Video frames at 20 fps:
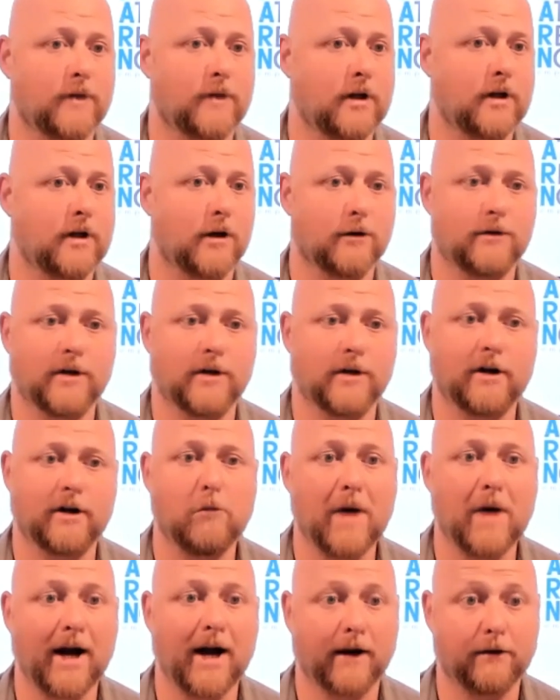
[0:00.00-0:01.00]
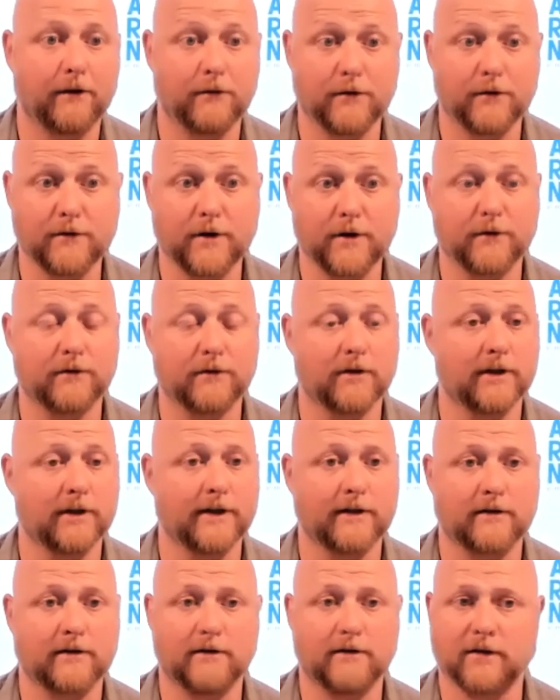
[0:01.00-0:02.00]
you know, to go back through those
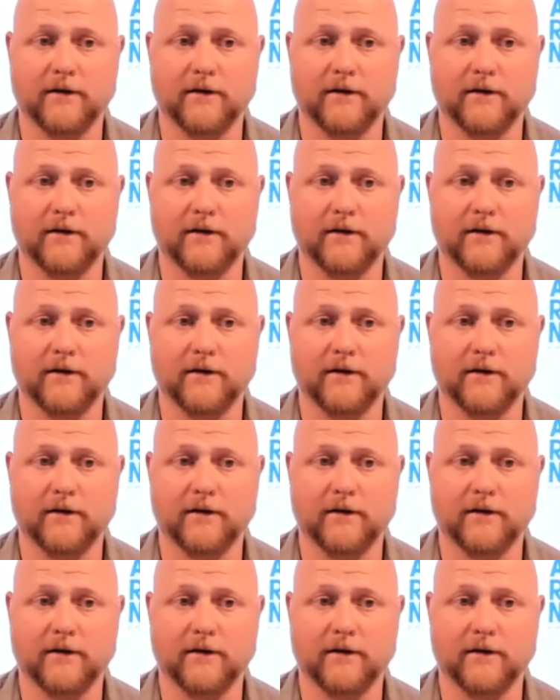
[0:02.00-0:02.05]
lists,